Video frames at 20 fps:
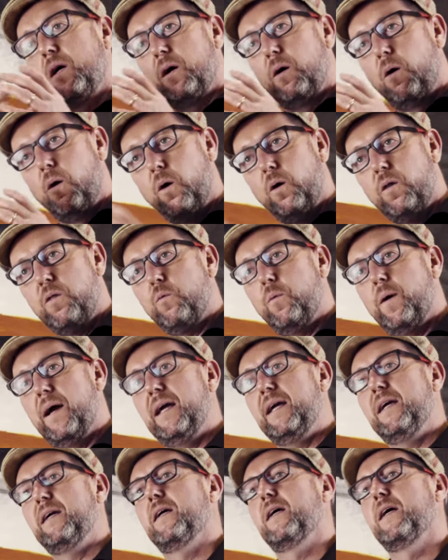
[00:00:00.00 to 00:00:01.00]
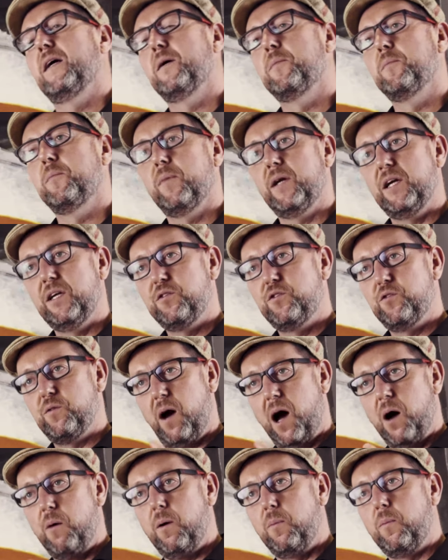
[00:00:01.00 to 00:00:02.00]
all the way um,
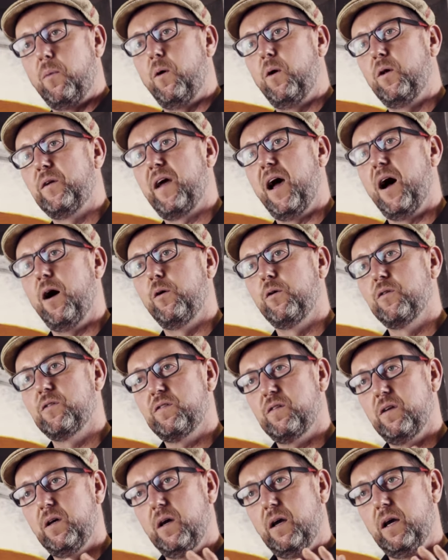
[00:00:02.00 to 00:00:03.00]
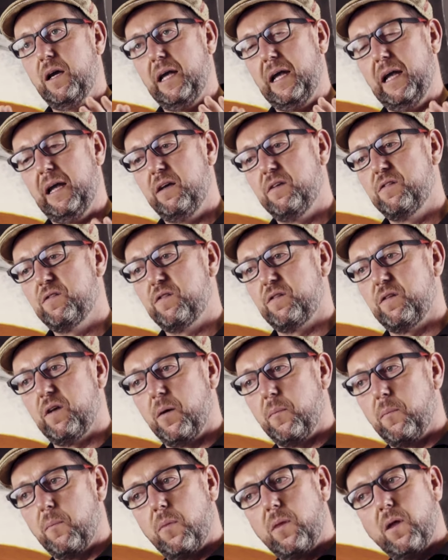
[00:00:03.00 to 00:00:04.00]
into our malt house is
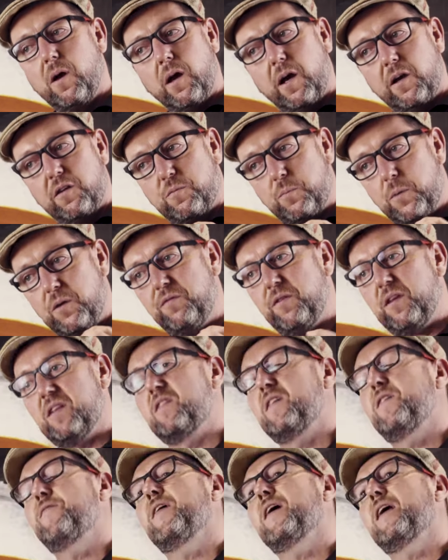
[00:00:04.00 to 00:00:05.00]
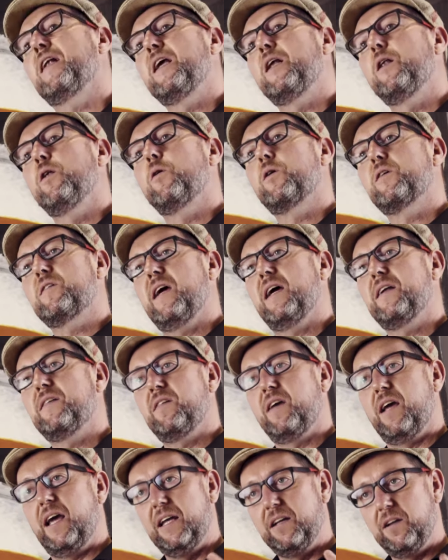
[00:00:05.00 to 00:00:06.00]
um, specifically looked
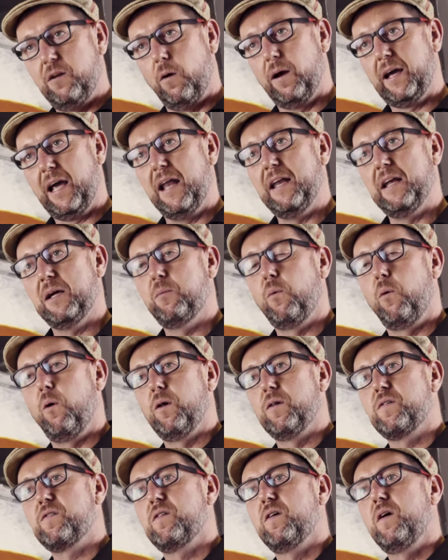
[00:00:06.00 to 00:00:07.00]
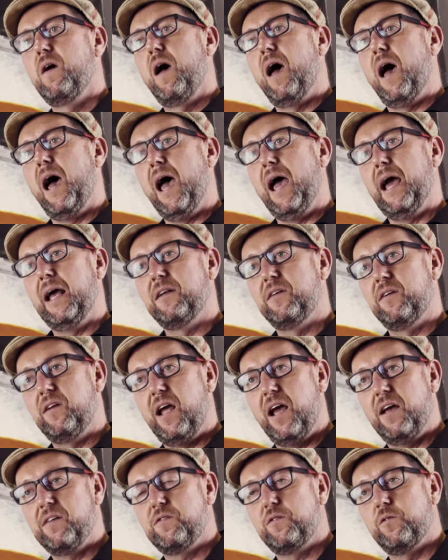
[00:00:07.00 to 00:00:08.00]
at in organic malts and it
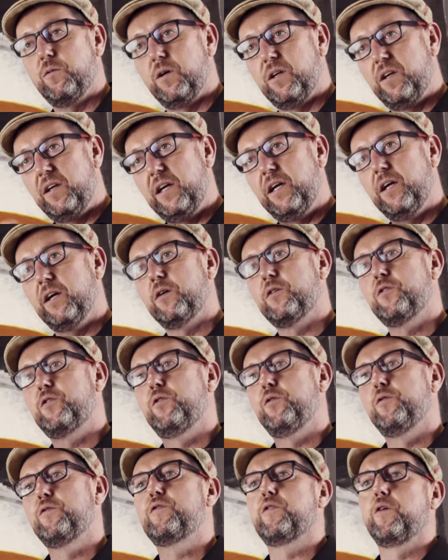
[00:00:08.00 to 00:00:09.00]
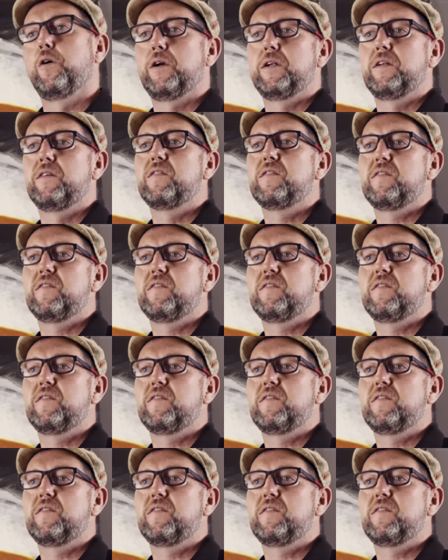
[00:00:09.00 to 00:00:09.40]
has to adhere to certain